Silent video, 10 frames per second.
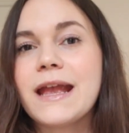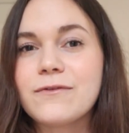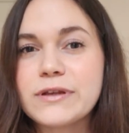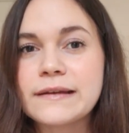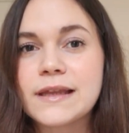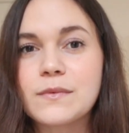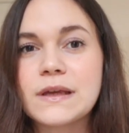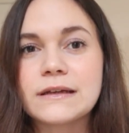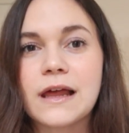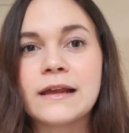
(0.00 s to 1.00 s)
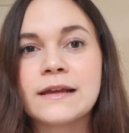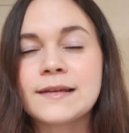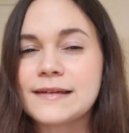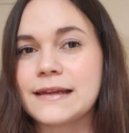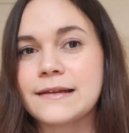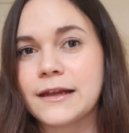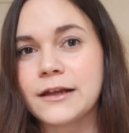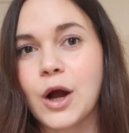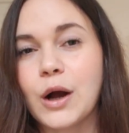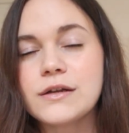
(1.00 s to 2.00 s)
If you did something like steady
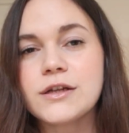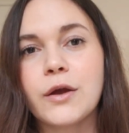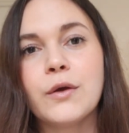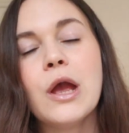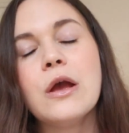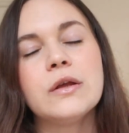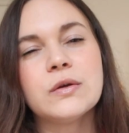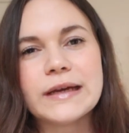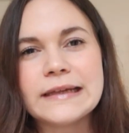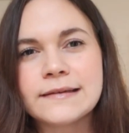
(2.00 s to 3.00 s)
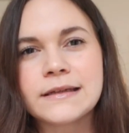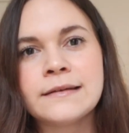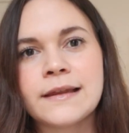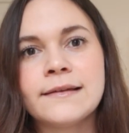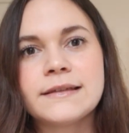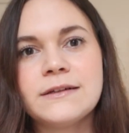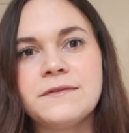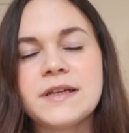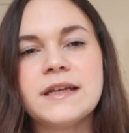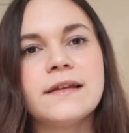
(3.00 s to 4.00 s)
state cardio, your insulin
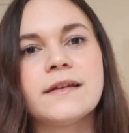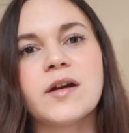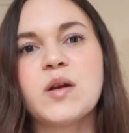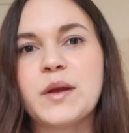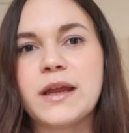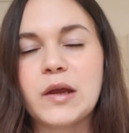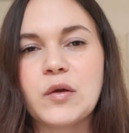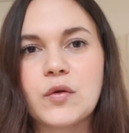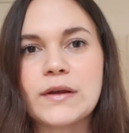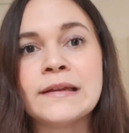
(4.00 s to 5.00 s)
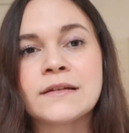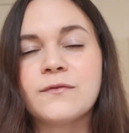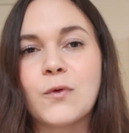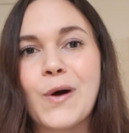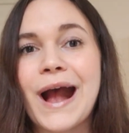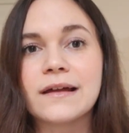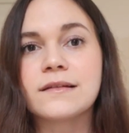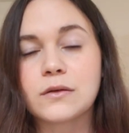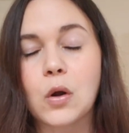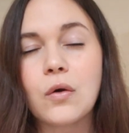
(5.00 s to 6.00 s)
sensitivity isn't going to be increased for
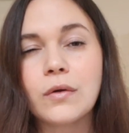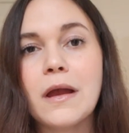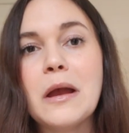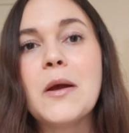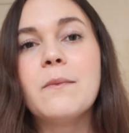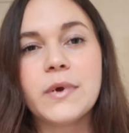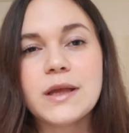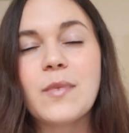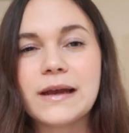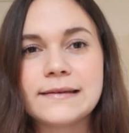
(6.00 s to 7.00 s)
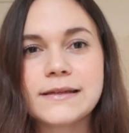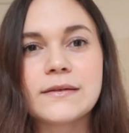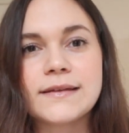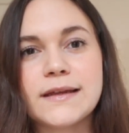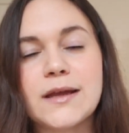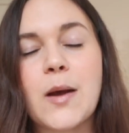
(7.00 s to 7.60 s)
as long, but you might still see